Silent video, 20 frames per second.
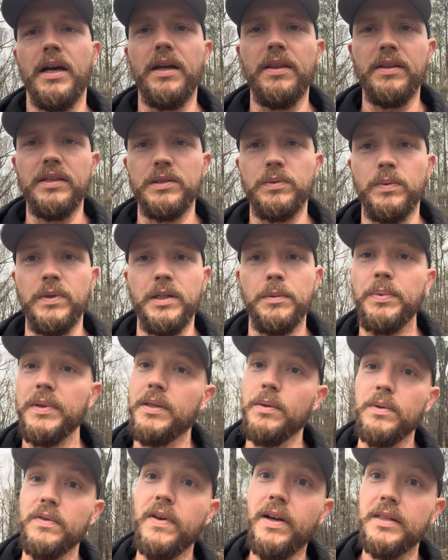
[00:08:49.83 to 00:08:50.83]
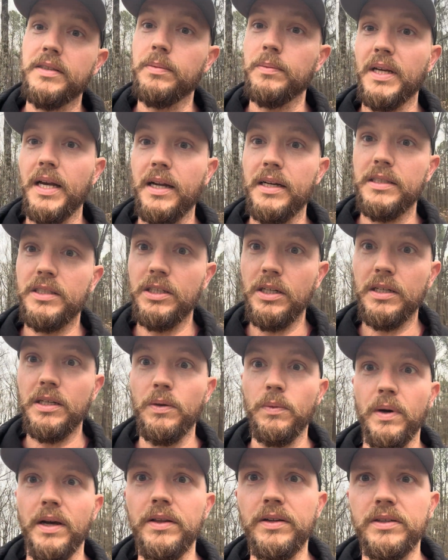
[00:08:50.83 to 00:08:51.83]
this week, but then we've had some kind of
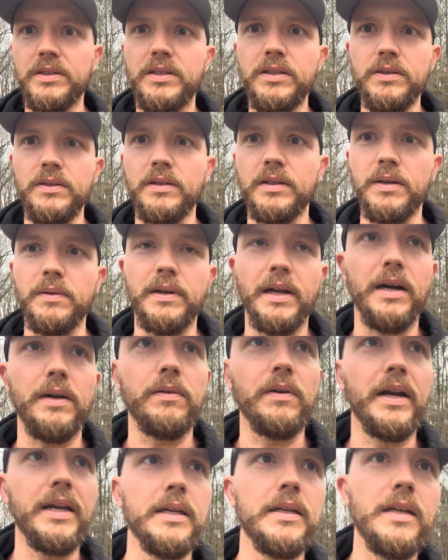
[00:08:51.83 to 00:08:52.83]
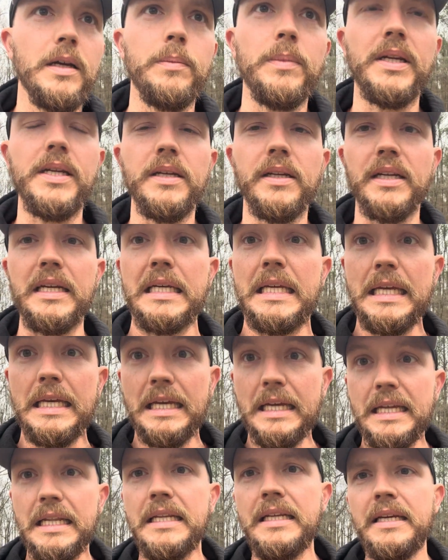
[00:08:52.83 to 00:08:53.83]
junky weather too. We got rain coming in
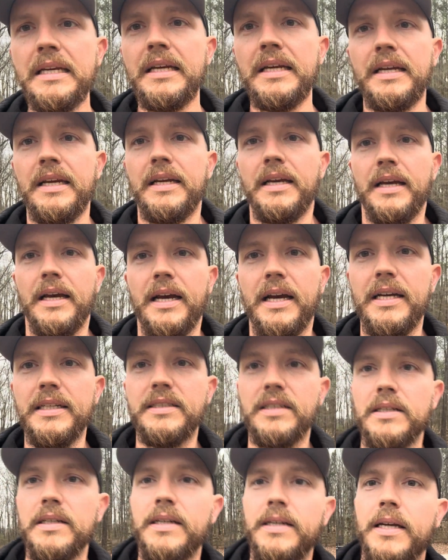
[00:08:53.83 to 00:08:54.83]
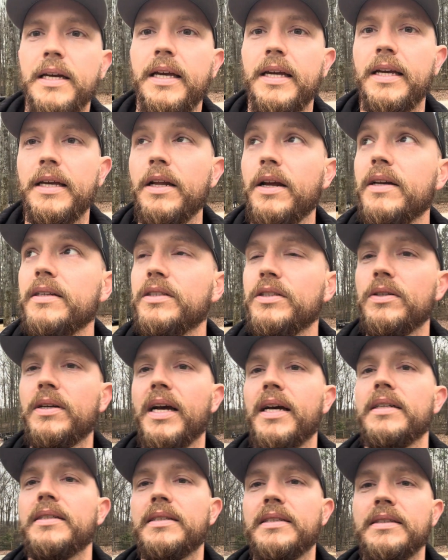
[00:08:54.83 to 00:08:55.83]
again. It's as you
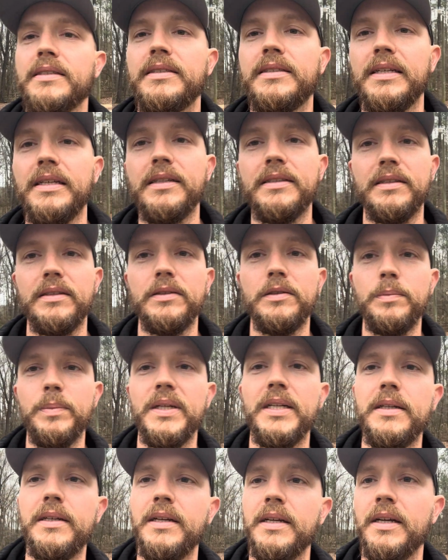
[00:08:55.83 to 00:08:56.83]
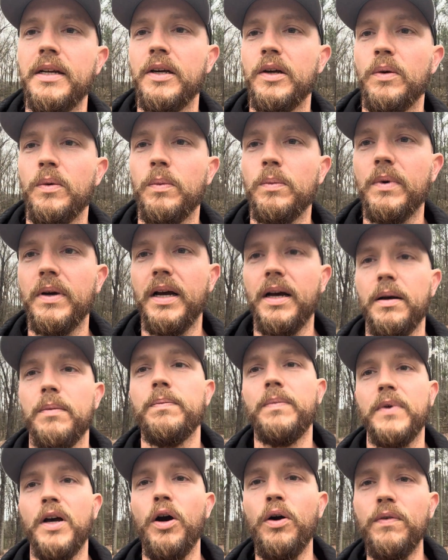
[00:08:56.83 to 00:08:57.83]
guys can see, it's a little bit
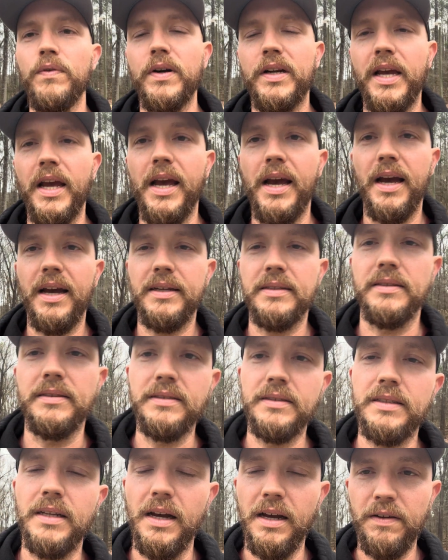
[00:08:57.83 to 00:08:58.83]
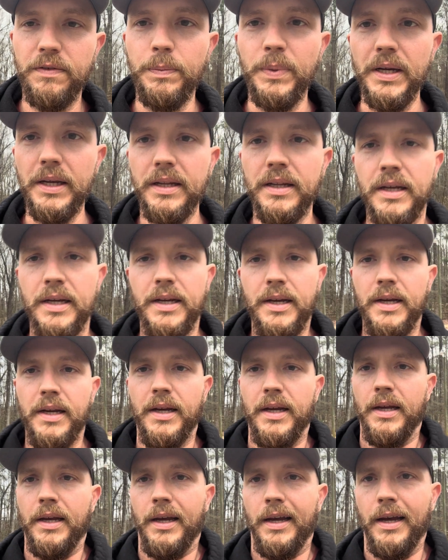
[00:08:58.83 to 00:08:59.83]
overcast and stuff, but
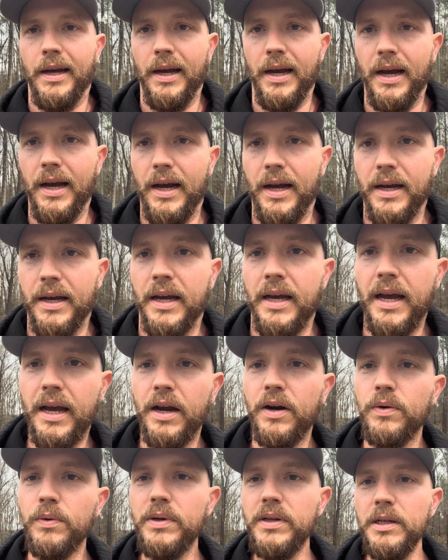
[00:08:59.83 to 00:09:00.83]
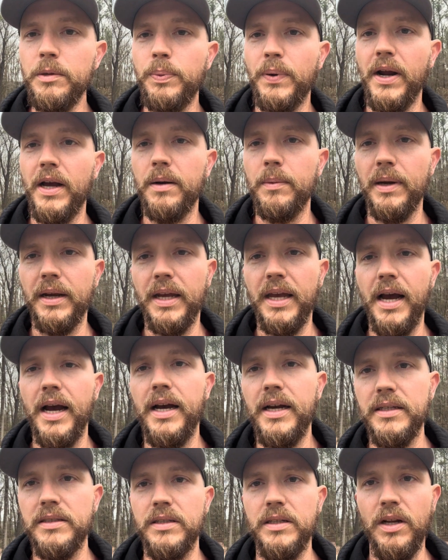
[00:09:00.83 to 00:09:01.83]
really proud of my
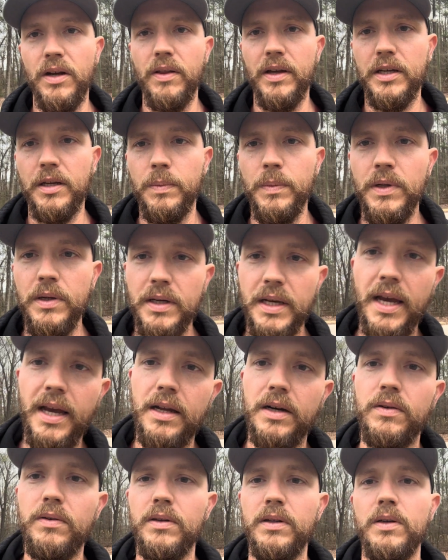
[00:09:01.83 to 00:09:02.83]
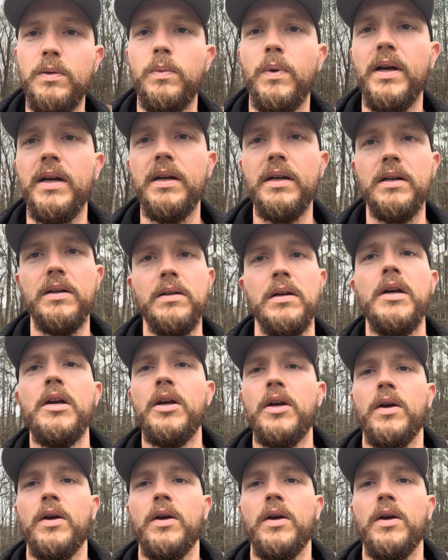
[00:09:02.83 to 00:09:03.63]
guys. They communicated really well.